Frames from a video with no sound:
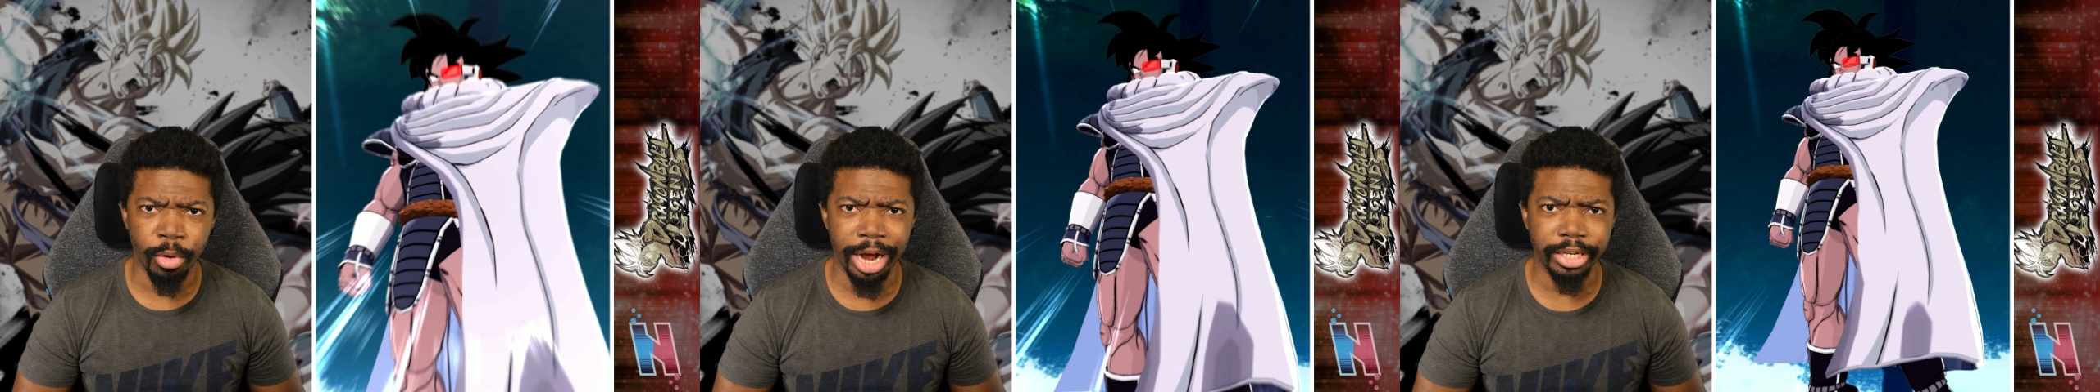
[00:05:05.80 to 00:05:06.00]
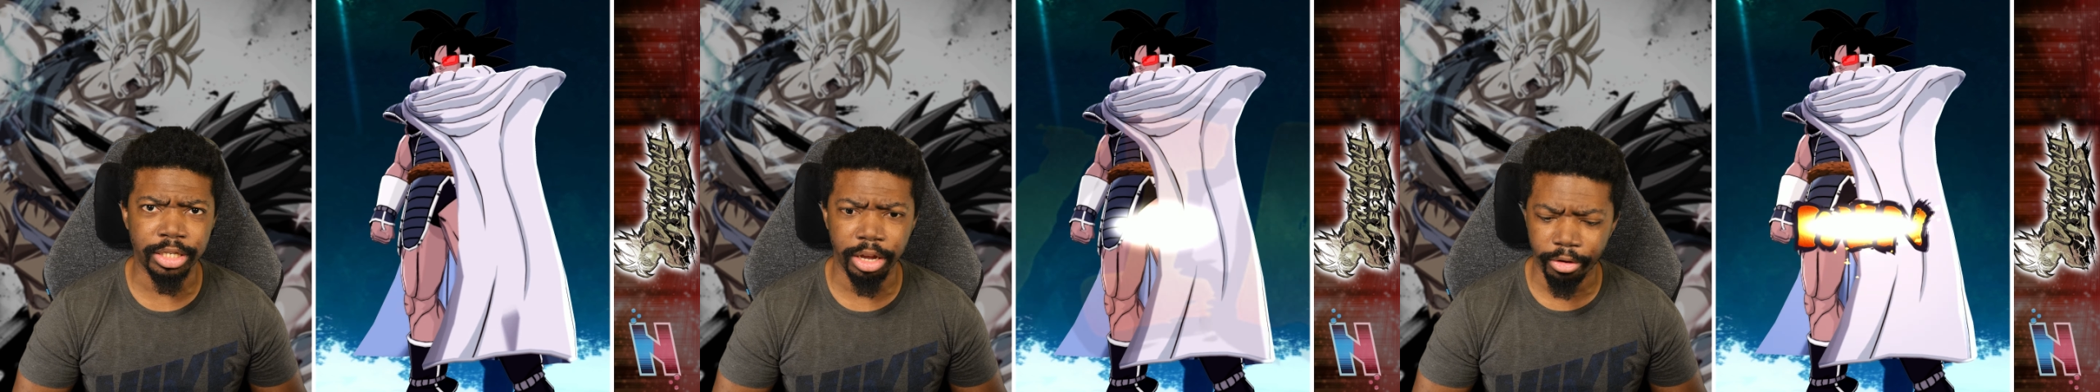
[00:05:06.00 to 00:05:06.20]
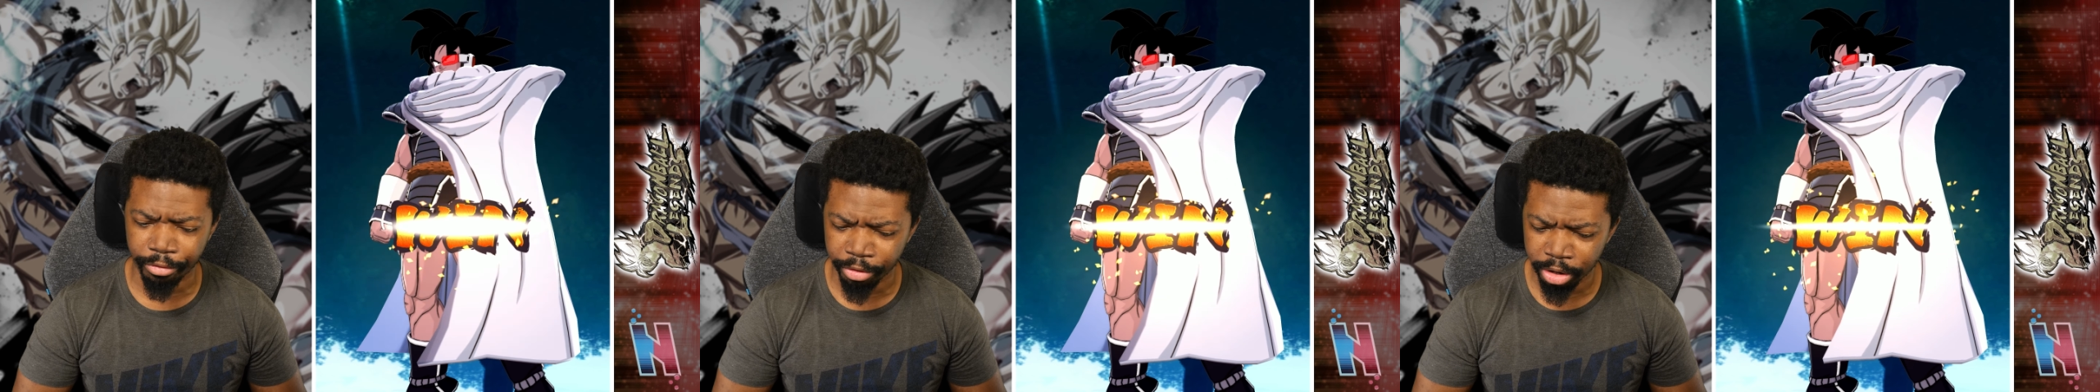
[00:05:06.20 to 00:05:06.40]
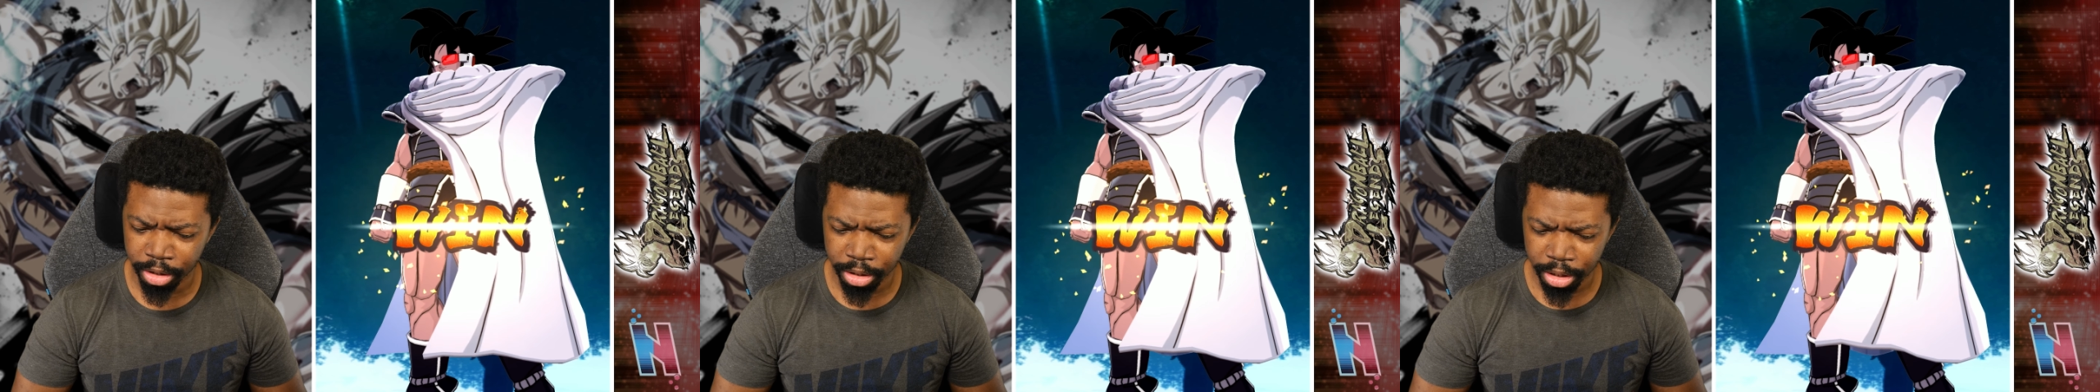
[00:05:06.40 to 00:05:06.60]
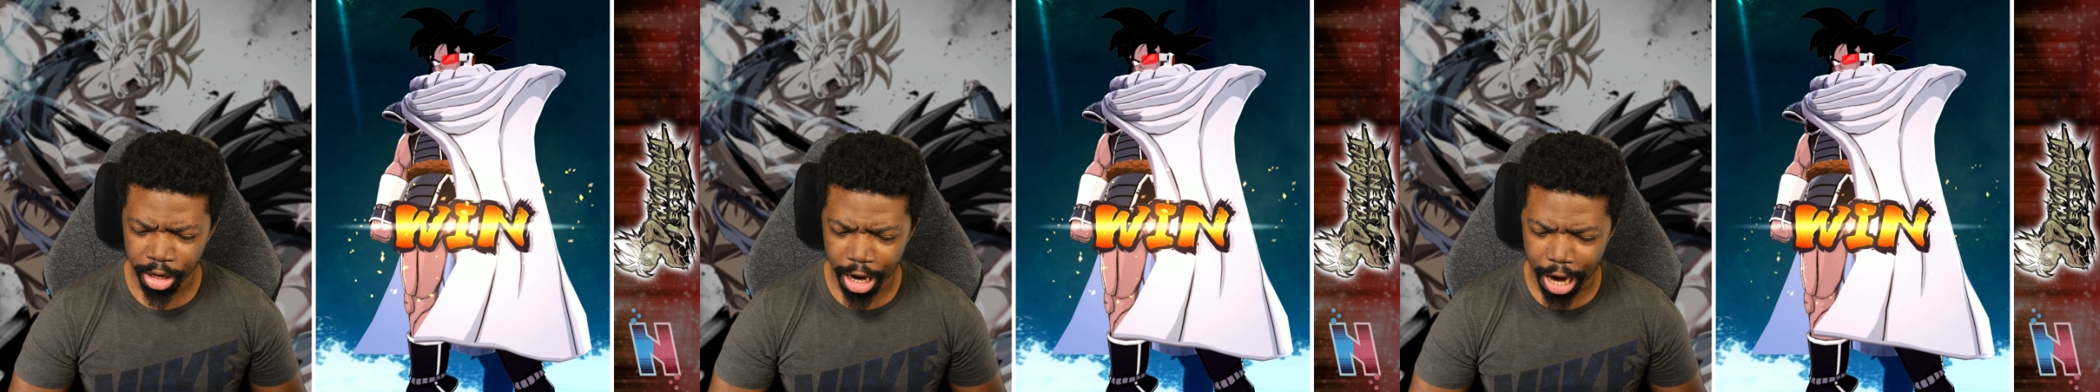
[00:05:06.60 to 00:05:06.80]
impressive.
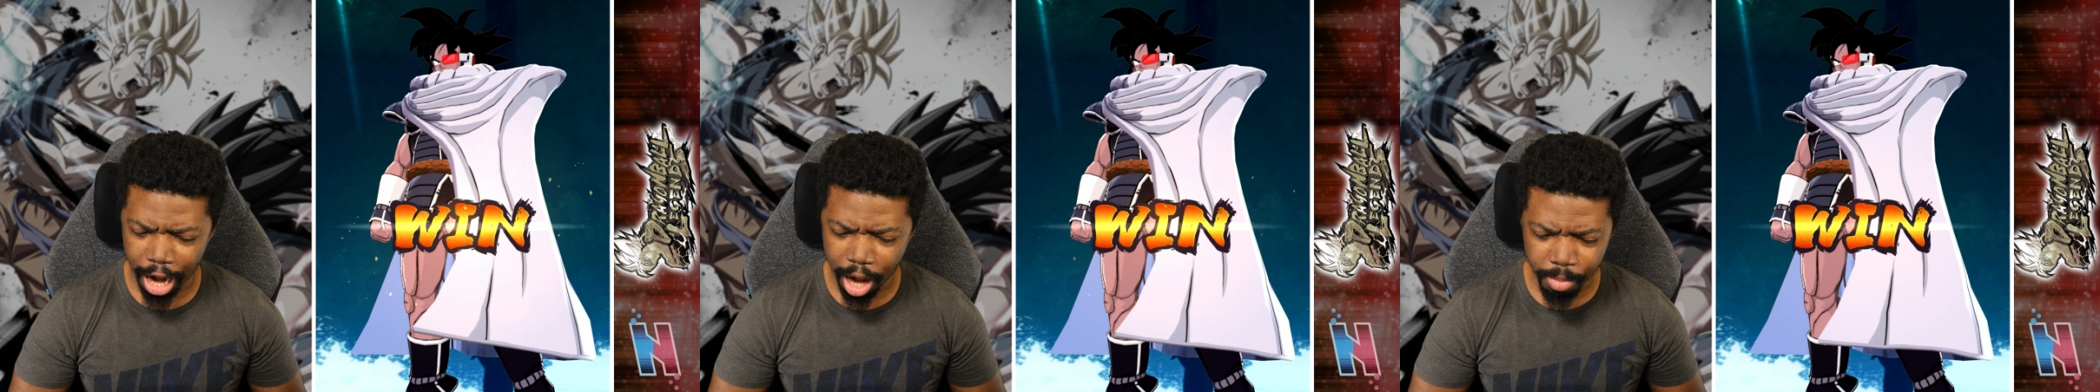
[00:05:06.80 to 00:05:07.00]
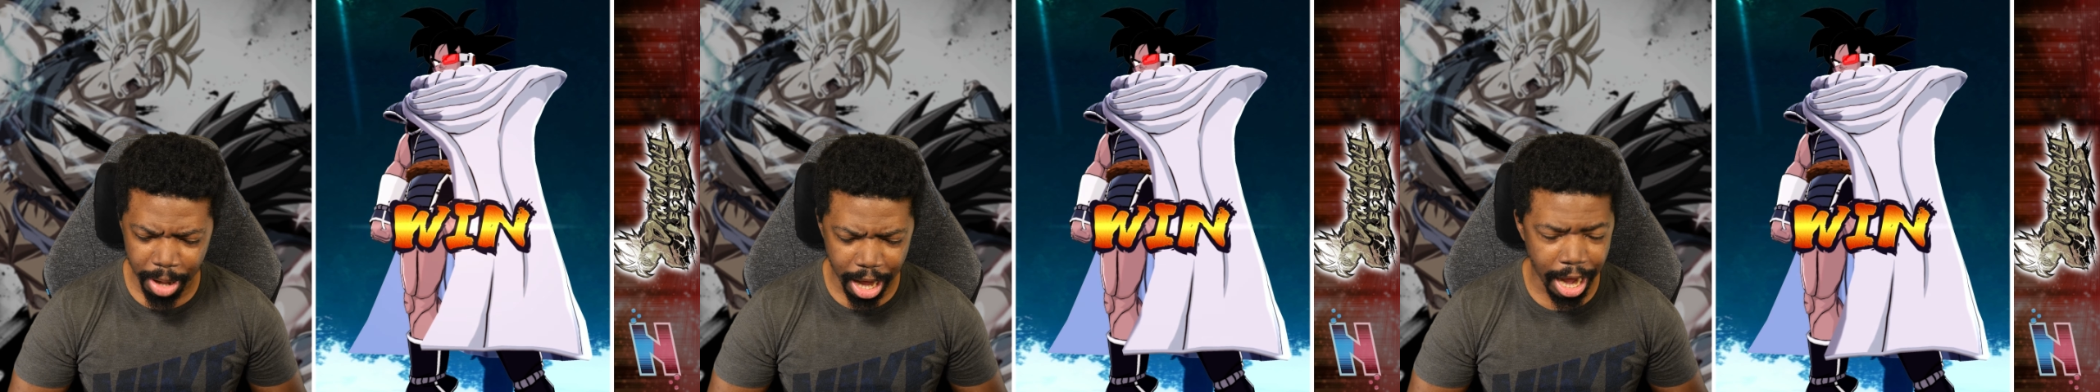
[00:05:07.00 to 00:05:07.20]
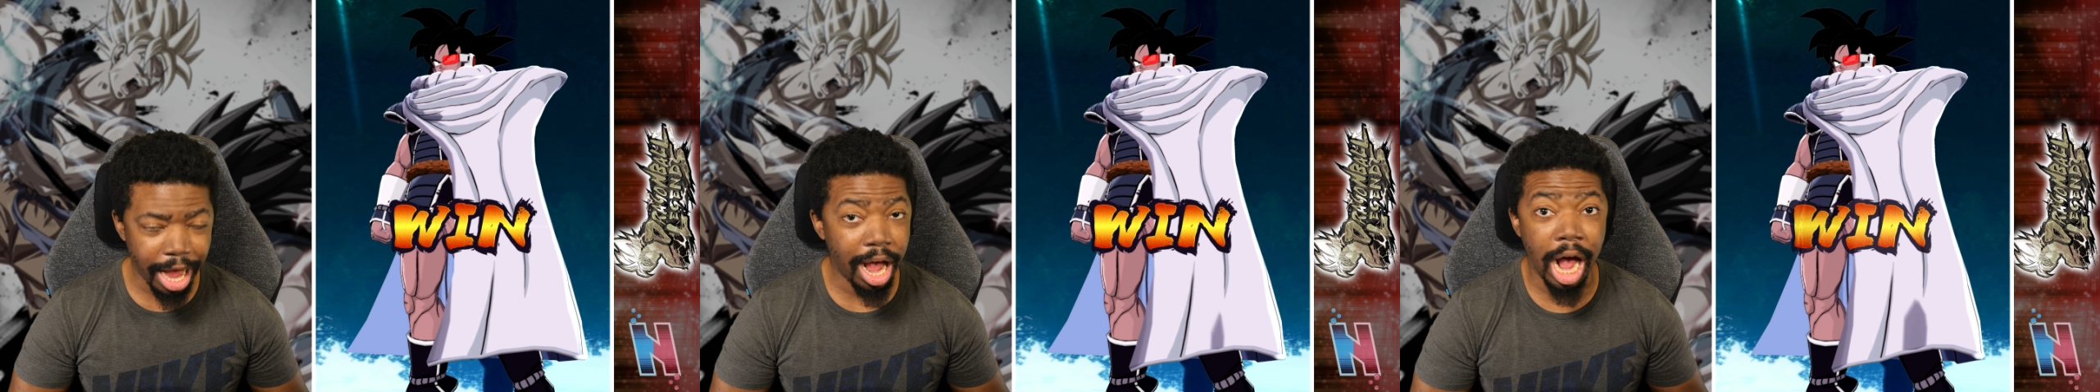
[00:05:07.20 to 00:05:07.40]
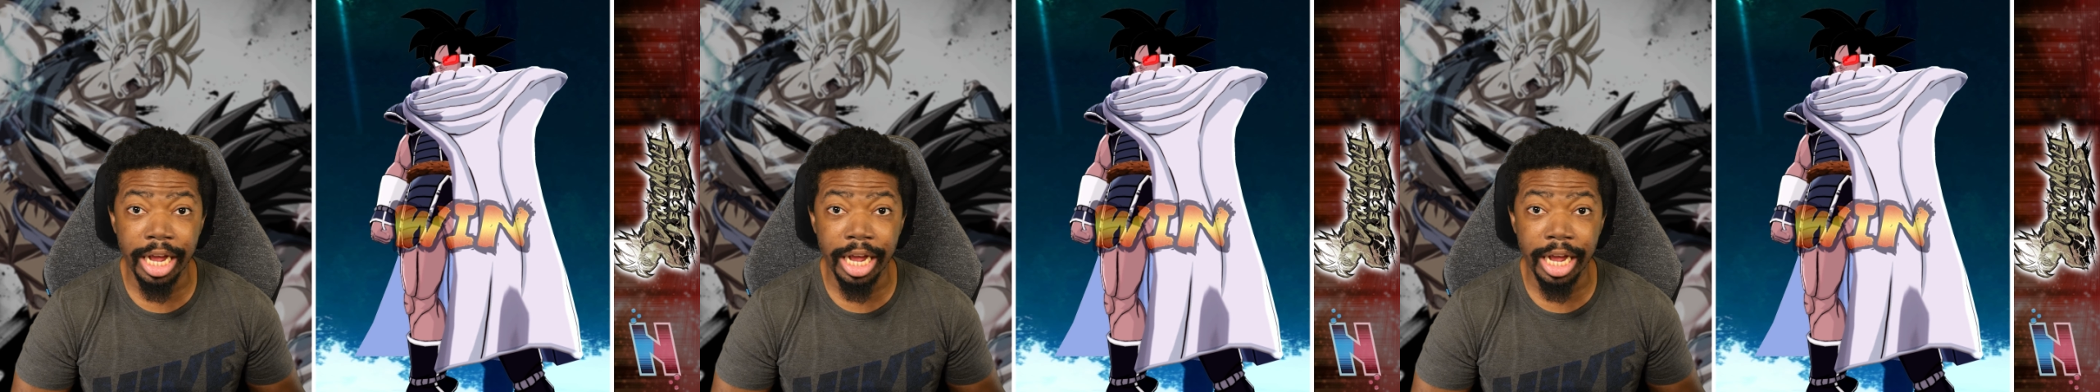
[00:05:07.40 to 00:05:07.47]
I'm, I,